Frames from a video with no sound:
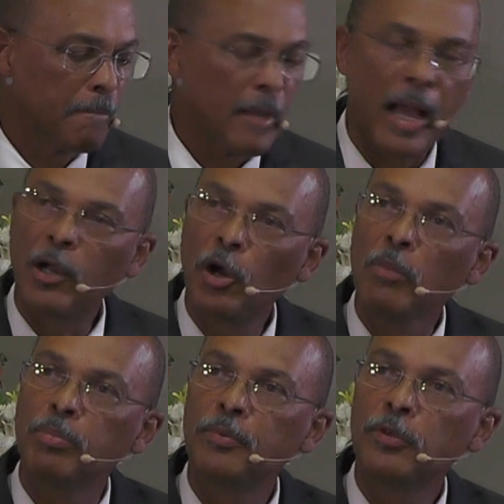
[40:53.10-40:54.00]
I got
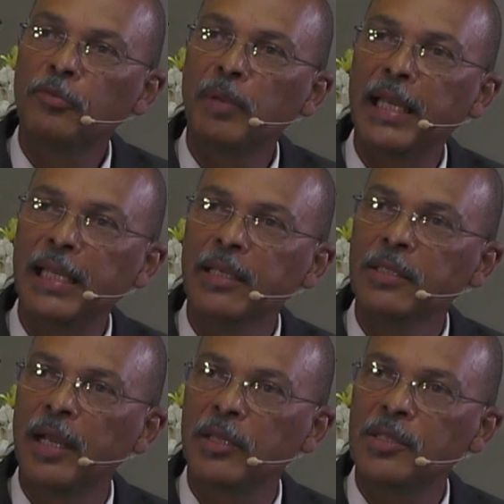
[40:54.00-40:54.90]
up off my knees
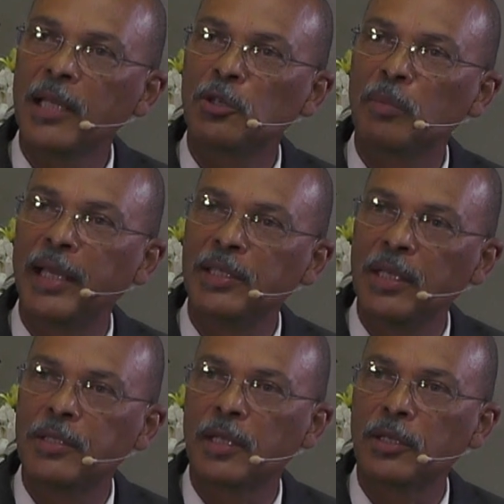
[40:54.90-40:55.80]
and I sat on my
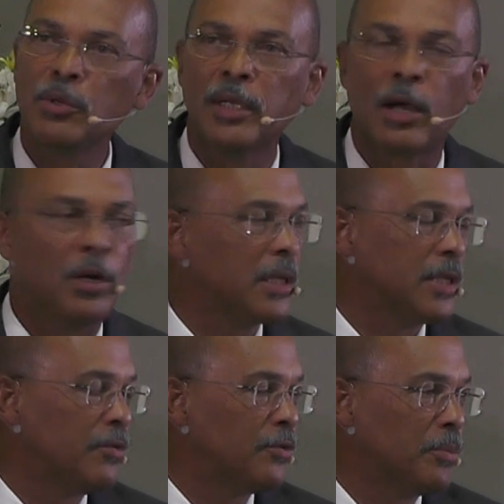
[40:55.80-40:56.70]
desk. And you know what God
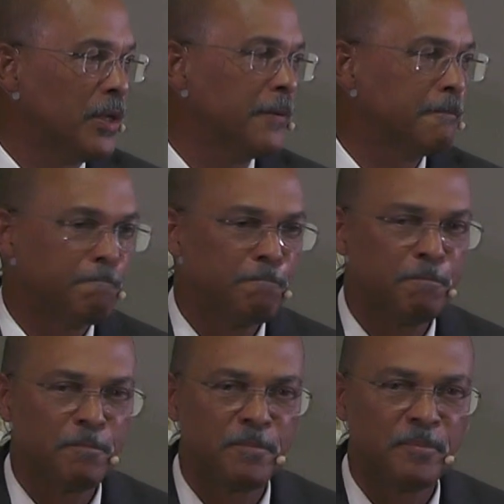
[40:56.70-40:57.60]
did for me?
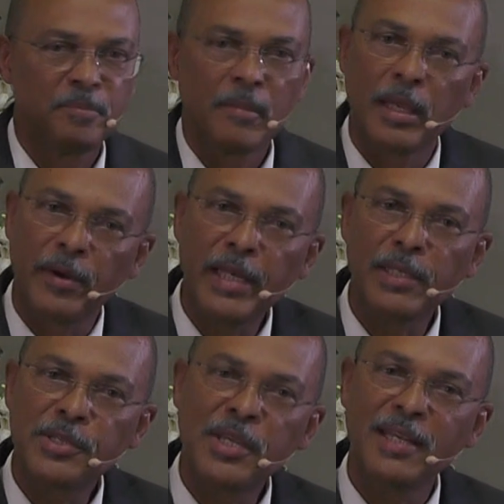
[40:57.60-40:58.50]
He
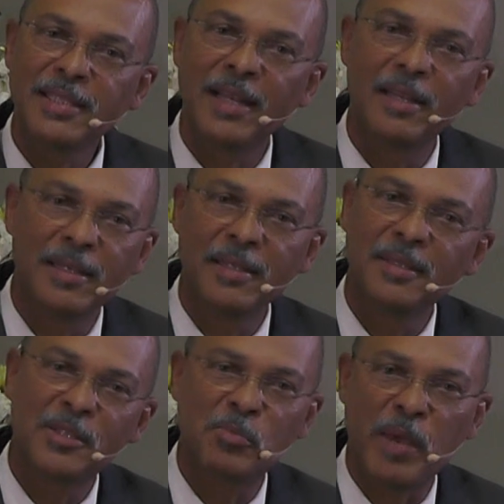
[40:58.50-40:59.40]
sent a little
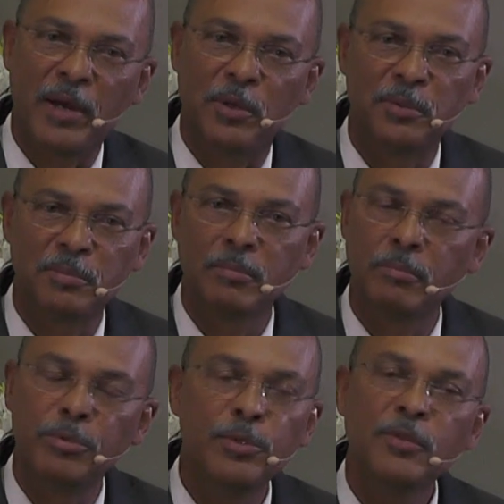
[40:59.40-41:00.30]
sparrow,
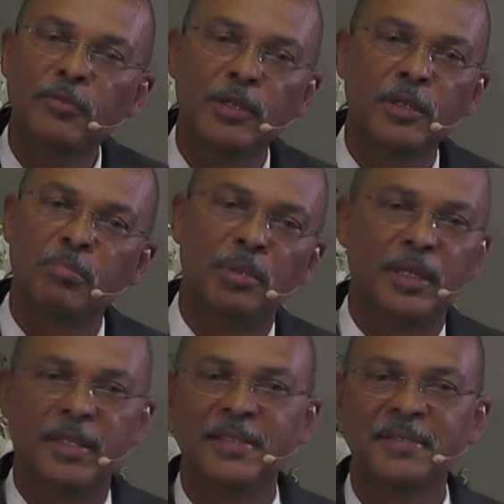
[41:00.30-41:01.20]
beautiful little
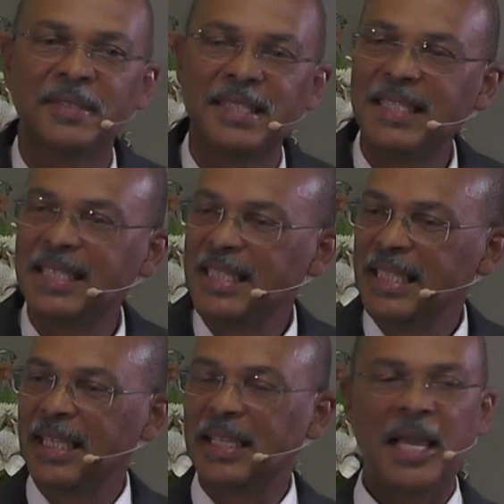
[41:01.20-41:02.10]
bird.
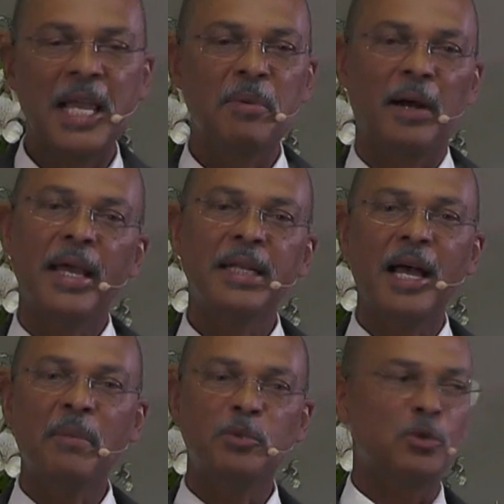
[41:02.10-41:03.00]
It came right
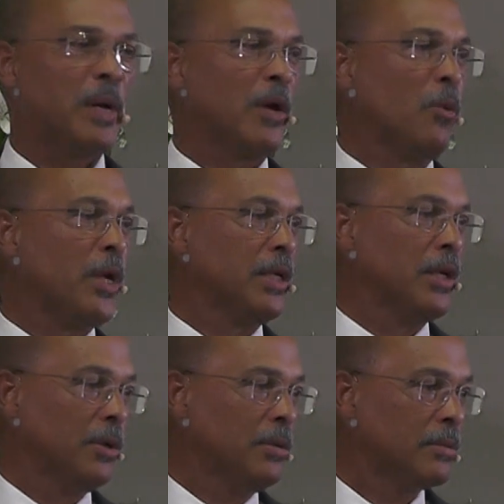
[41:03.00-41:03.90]
up to my
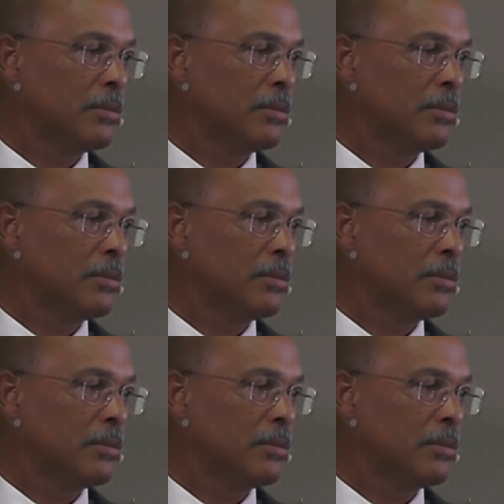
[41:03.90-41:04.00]
window.